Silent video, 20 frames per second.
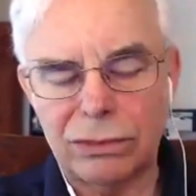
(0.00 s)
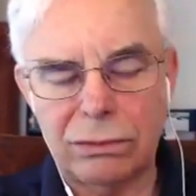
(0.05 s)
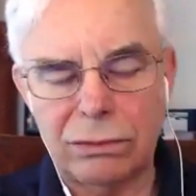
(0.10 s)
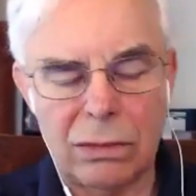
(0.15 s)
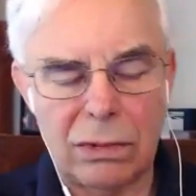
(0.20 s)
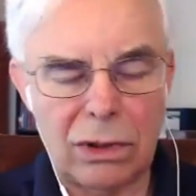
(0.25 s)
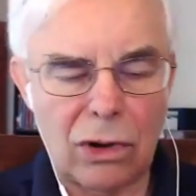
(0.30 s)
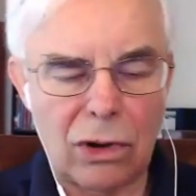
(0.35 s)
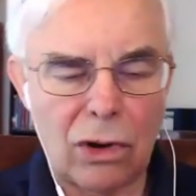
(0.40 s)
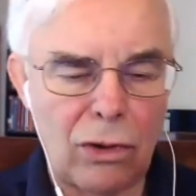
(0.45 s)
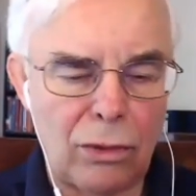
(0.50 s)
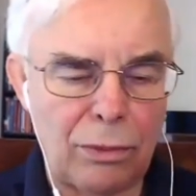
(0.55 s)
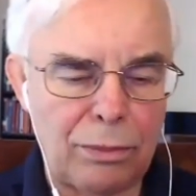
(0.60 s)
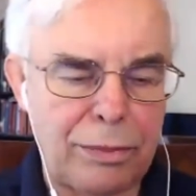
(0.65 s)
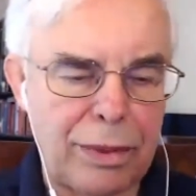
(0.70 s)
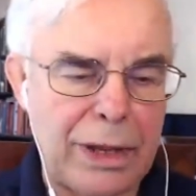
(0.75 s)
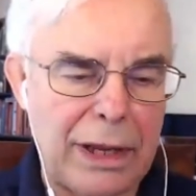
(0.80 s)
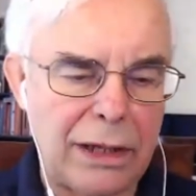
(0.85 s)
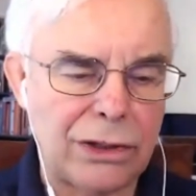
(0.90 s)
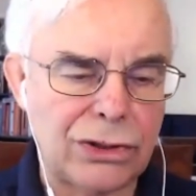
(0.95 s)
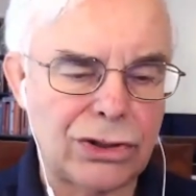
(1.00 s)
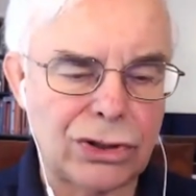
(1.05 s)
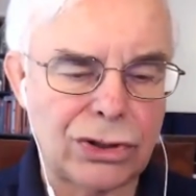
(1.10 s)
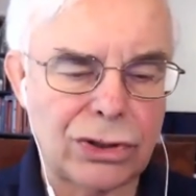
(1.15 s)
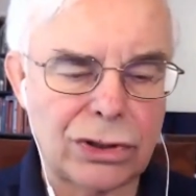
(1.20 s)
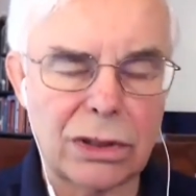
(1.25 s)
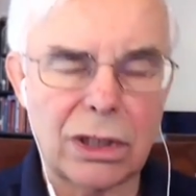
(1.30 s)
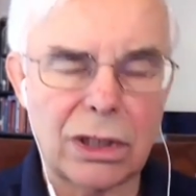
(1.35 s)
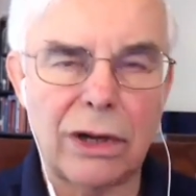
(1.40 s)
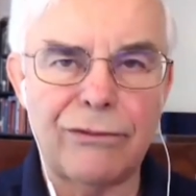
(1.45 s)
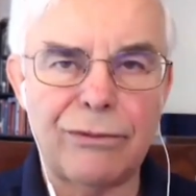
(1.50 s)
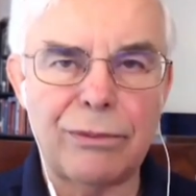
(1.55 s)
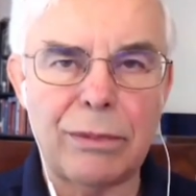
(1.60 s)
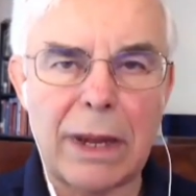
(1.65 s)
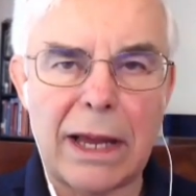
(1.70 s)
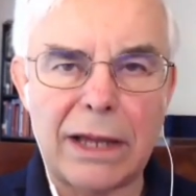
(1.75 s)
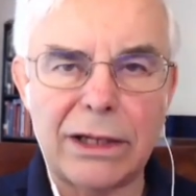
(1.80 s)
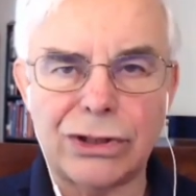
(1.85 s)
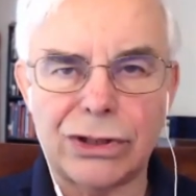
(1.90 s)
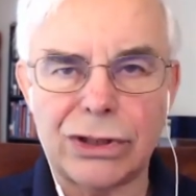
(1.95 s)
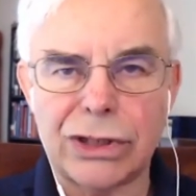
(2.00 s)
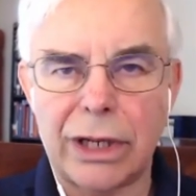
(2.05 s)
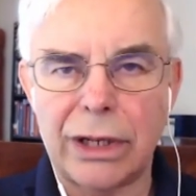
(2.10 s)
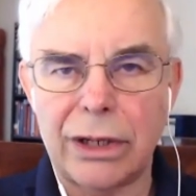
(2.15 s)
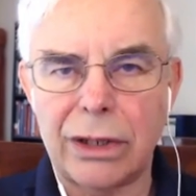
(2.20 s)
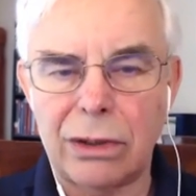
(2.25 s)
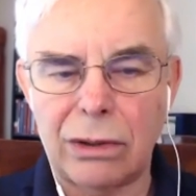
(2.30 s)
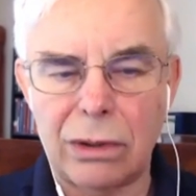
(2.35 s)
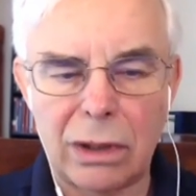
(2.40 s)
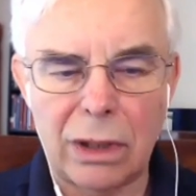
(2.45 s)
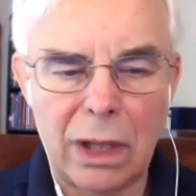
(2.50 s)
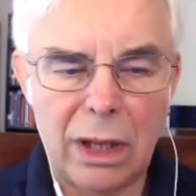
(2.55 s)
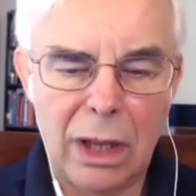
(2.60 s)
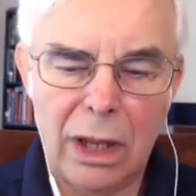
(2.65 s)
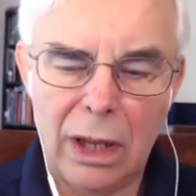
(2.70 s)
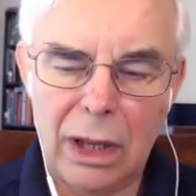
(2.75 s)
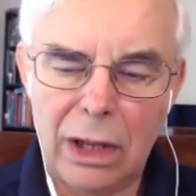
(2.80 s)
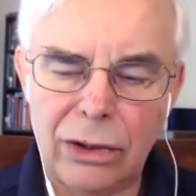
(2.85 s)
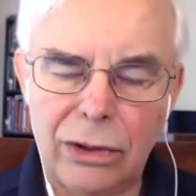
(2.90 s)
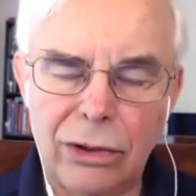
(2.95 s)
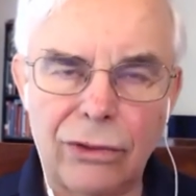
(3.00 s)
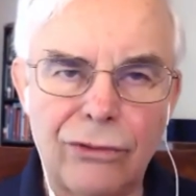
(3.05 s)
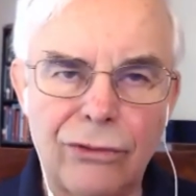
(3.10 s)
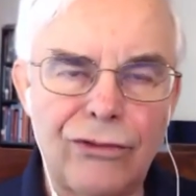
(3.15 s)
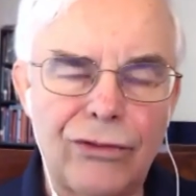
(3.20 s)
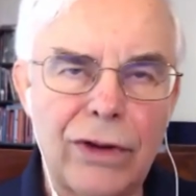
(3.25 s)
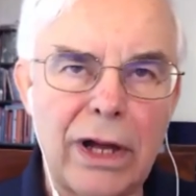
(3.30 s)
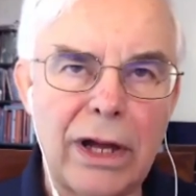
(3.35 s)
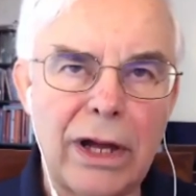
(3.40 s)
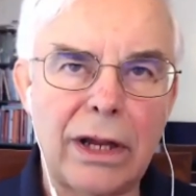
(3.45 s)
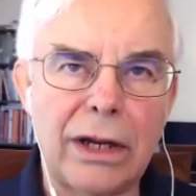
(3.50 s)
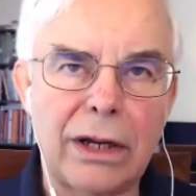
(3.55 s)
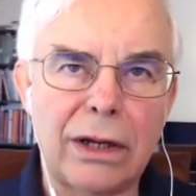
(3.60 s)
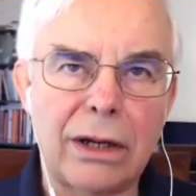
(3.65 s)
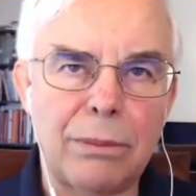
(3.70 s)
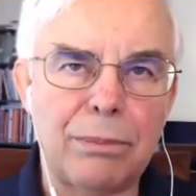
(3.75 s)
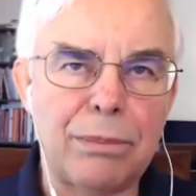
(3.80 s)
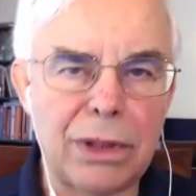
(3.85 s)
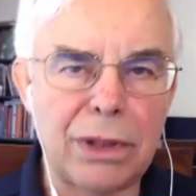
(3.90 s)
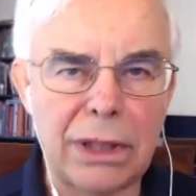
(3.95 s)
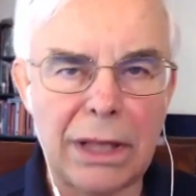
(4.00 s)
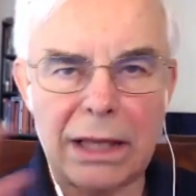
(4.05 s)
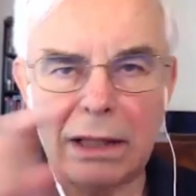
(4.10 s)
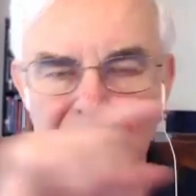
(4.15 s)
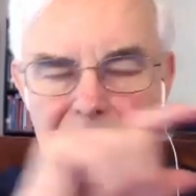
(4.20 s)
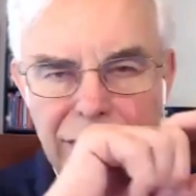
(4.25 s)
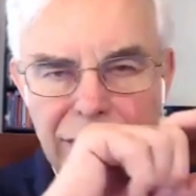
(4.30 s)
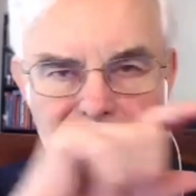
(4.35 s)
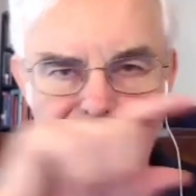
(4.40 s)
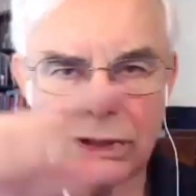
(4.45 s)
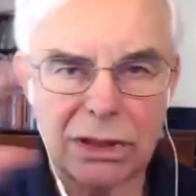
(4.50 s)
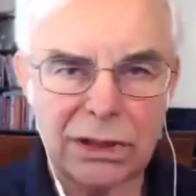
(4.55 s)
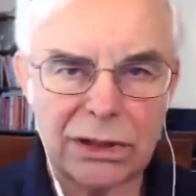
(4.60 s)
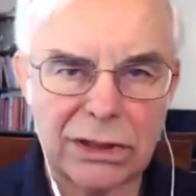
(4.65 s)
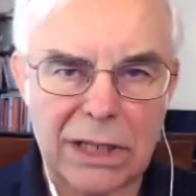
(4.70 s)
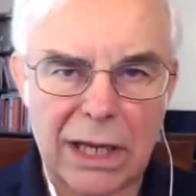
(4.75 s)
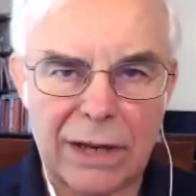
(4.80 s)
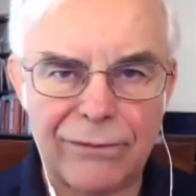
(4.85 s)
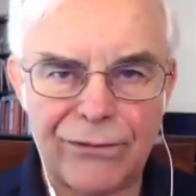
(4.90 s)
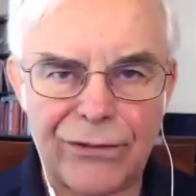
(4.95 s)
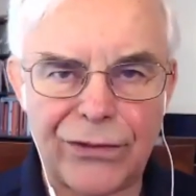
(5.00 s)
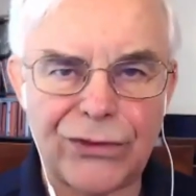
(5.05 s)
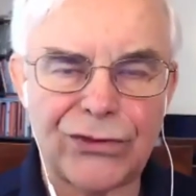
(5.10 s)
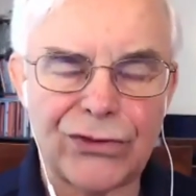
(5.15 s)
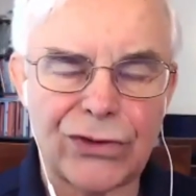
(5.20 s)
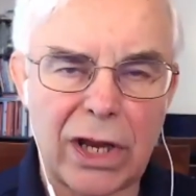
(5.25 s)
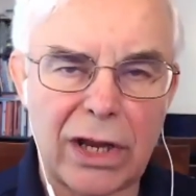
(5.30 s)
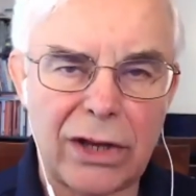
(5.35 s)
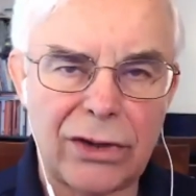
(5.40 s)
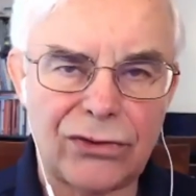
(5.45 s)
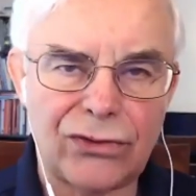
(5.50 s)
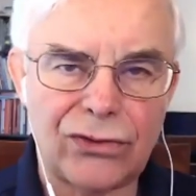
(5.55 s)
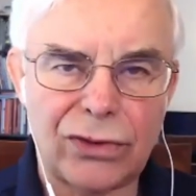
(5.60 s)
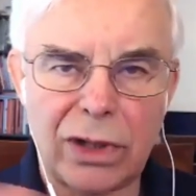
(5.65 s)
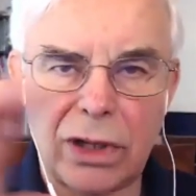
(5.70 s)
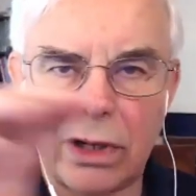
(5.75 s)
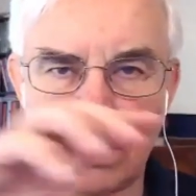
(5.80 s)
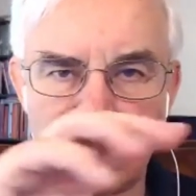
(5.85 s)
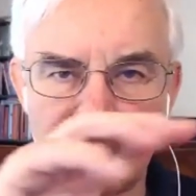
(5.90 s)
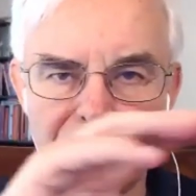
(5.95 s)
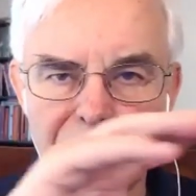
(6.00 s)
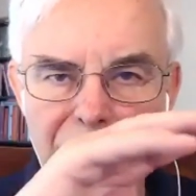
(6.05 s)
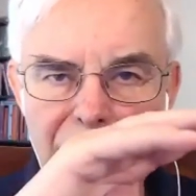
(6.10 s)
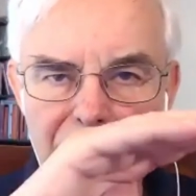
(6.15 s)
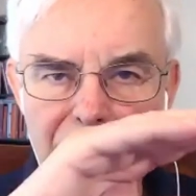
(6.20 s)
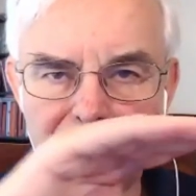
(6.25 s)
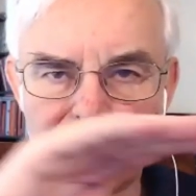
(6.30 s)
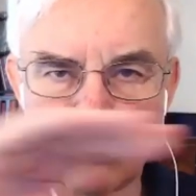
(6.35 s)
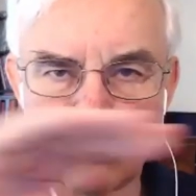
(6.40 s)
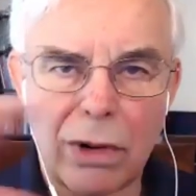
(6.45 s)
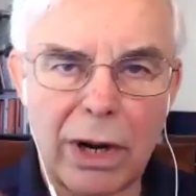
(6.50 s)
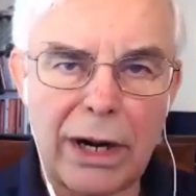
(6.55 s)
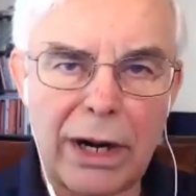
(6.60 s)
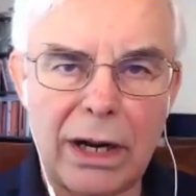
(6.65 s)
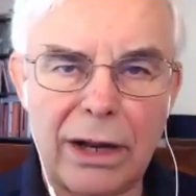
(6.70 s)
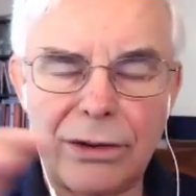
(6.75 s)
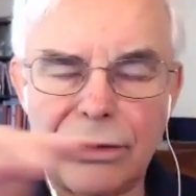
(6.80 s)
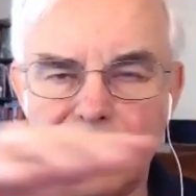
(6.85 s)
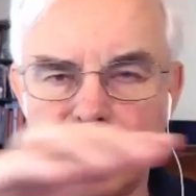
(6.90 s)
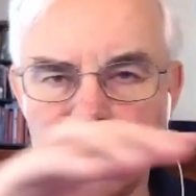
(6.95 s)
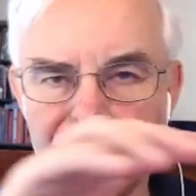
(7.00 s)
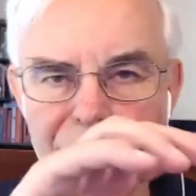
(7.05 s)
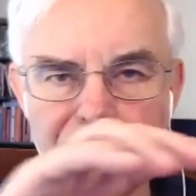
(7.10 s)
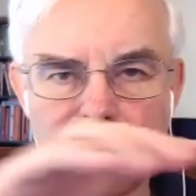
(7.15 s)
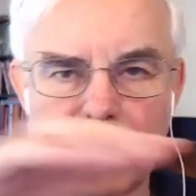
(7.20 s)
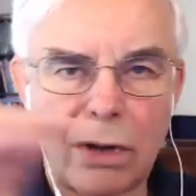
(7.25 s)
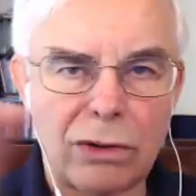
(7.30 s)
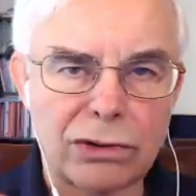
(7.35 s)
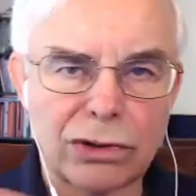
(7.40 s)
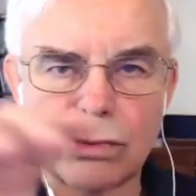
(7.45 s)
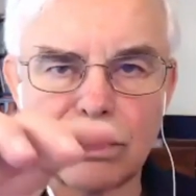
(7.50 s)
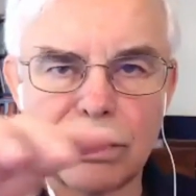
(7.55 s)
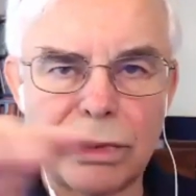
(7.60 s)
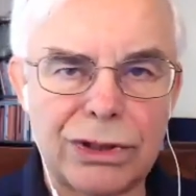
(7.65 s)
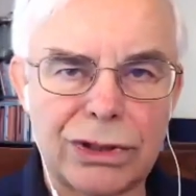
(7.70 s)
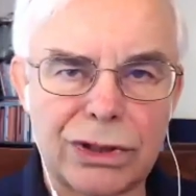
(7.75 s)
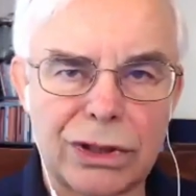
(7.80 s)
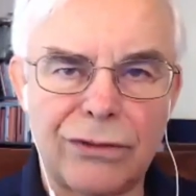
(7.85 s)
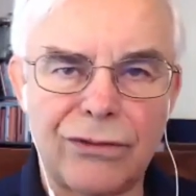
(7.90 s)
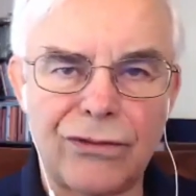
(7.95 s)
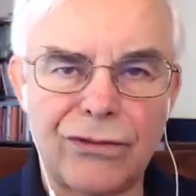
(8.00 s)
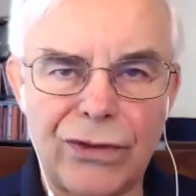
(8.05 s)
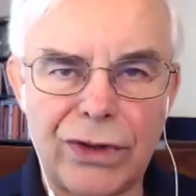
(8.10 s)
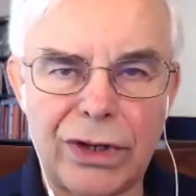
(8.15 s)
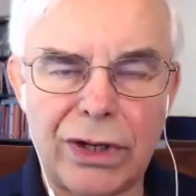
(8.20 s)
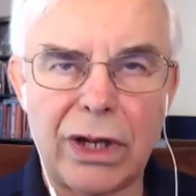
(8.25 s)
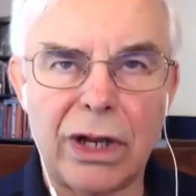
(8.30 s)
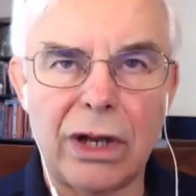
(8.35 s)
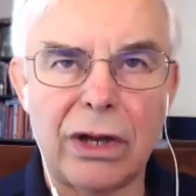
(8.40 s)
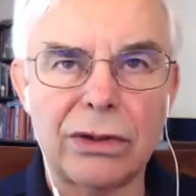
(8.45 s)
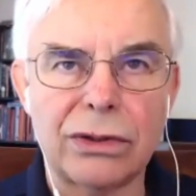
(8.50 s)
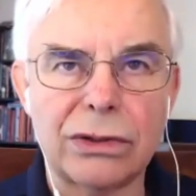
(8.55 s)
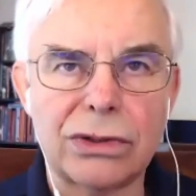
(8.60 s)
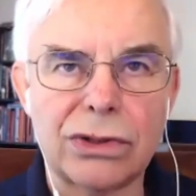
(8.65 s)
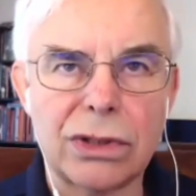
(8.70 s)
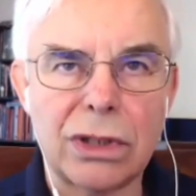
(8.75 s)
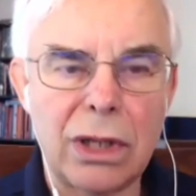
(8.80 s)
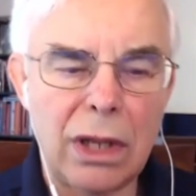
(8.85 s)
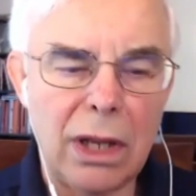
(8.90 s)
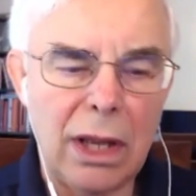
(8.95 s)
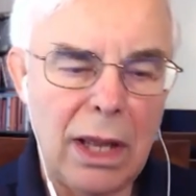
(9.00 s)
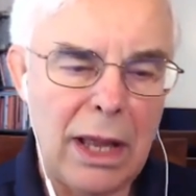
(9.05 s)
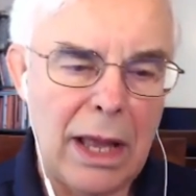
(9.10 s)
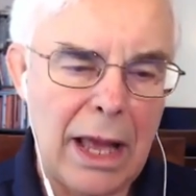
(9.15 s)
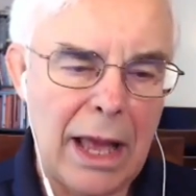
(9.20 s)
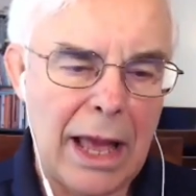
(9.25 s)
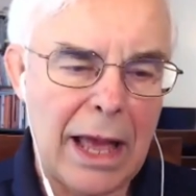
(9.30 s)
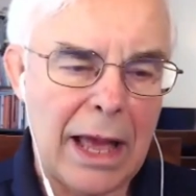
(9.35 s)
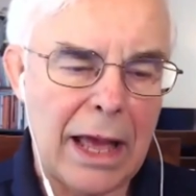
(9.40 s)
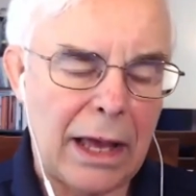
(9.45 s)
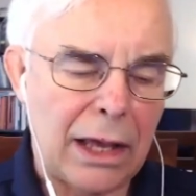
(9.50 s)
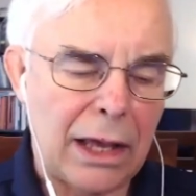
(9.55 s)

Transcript: homepage of my channel, you'll find a playlist that's emphasized there right under the most recent videos. And